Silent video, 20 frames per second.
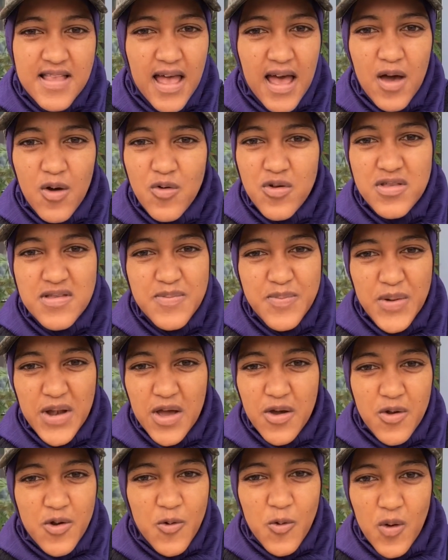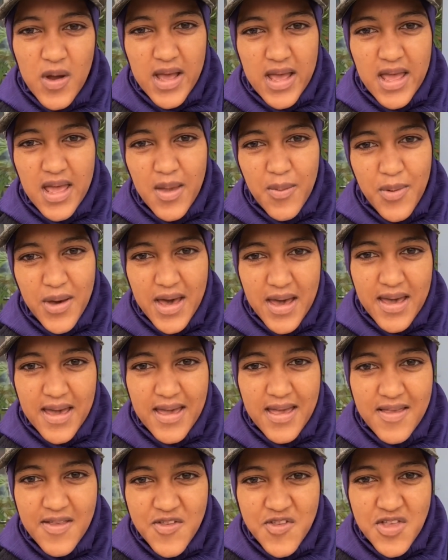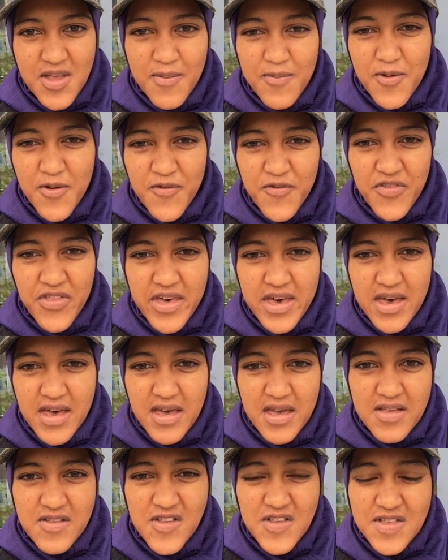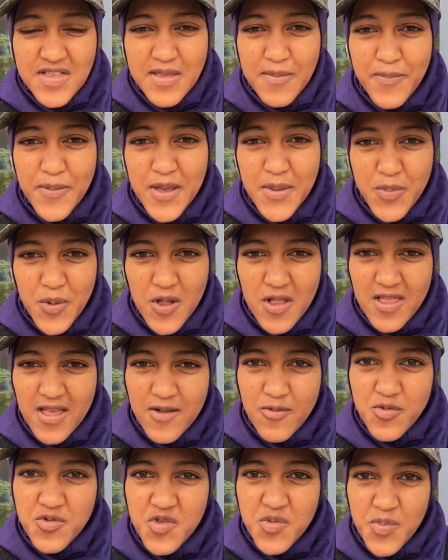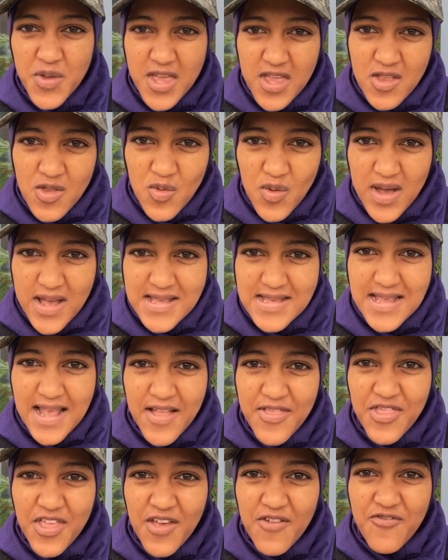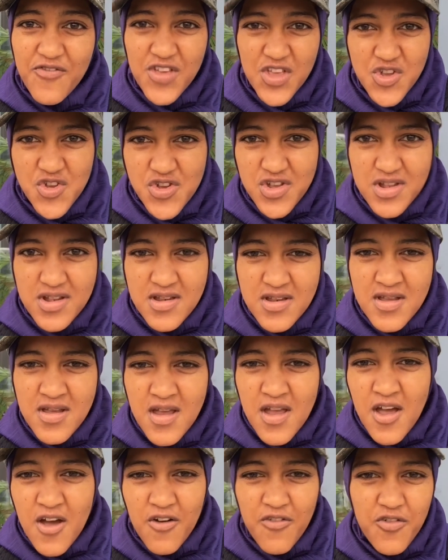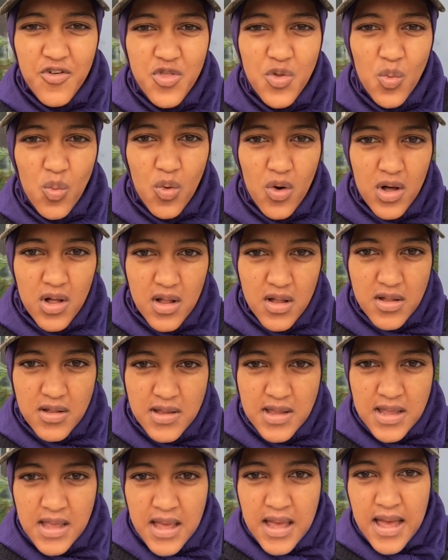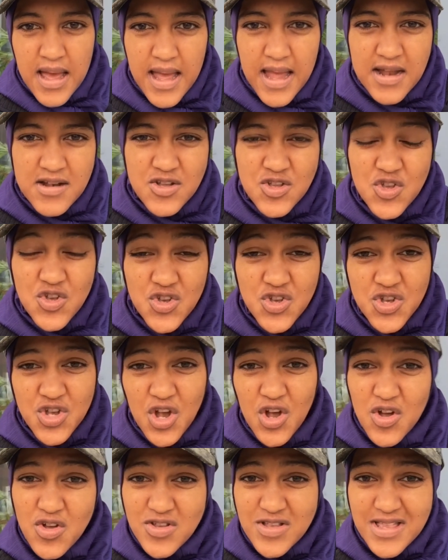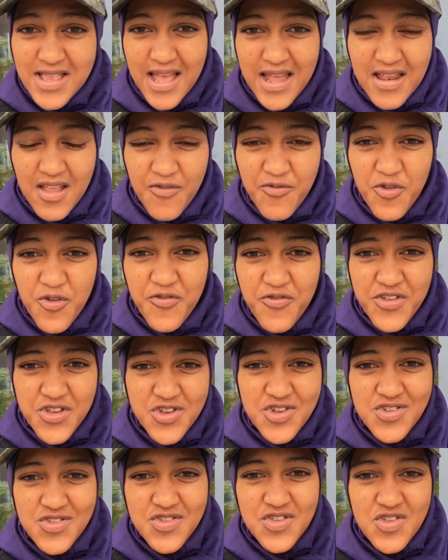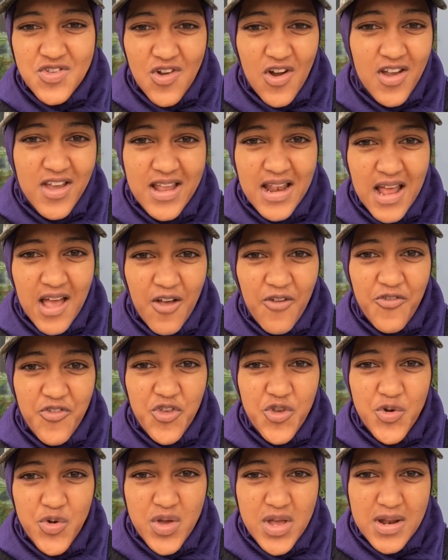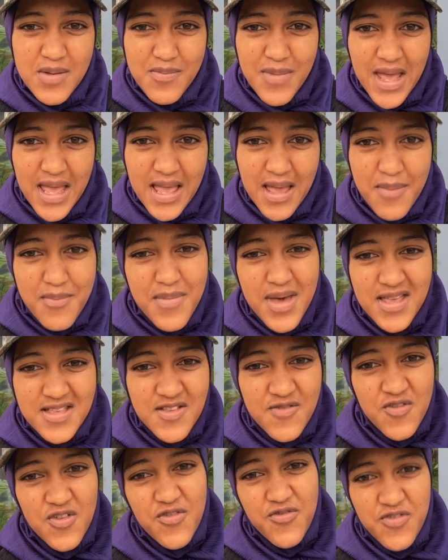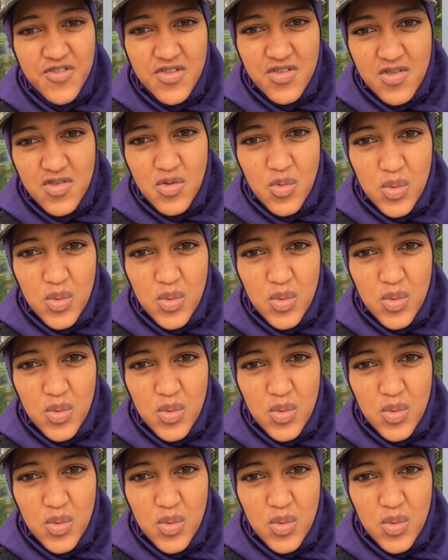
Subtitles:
I was blown away by some of the, just the people that were speaking to us and their vision for the world. And it just shows that if your vision is strong enough, you can make a massive difference in the